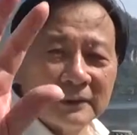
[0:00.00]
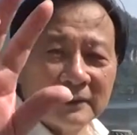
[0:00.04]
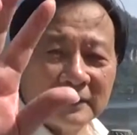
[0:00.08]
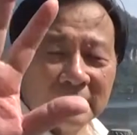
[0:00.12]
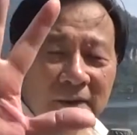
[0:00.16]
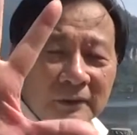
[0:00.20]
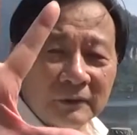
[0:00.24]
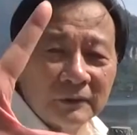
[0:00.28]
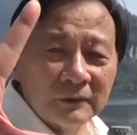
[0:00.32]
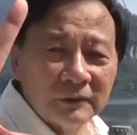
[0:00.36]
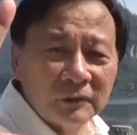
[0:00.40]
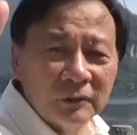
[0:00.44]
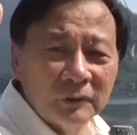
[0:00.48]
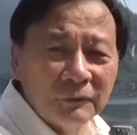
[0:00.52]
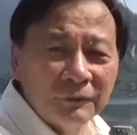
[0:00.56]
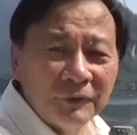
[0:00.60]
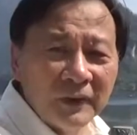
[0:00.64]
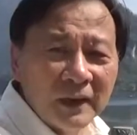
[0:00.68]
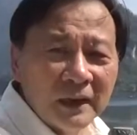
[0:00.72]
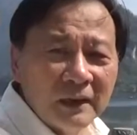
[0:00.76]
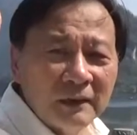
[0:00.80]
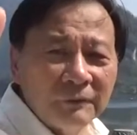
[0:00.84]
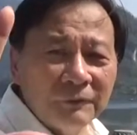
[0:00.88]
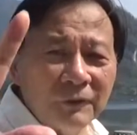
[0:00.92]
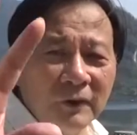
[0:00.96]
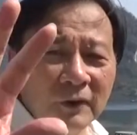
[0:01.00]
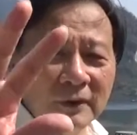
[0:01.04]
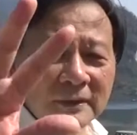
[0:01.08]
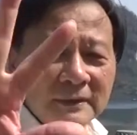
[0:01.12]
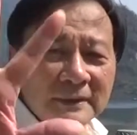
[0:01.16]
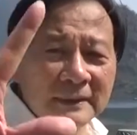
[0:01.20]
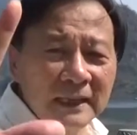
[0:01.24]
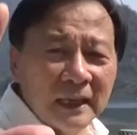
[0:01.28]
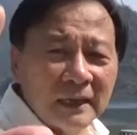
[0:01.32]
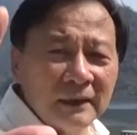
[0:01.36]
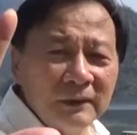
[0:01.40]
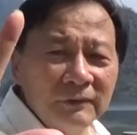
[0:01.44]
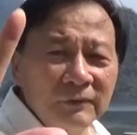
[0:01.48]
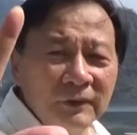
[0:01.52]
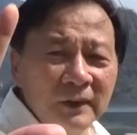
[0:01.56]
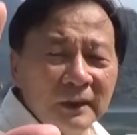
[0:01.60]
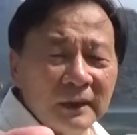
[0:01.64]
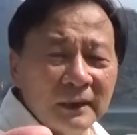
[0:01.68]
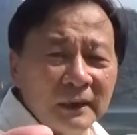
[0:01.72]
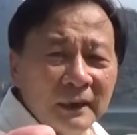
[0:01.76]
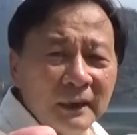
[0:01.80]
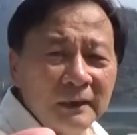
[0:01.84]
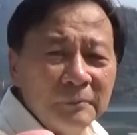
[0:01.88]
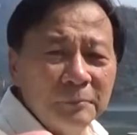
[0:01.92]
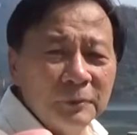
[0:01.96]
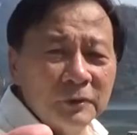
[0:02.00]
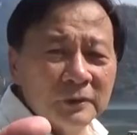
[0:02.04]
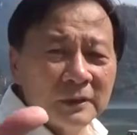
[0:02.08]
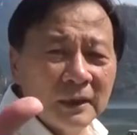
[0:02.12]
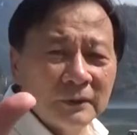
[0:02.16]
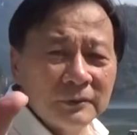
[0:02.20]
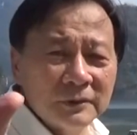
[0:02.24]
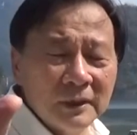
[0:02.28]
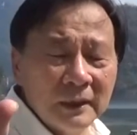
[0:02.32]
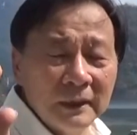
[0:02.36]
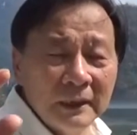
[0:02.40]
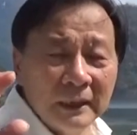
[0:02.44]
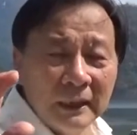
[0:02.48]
The two finger first, second finger, and push up.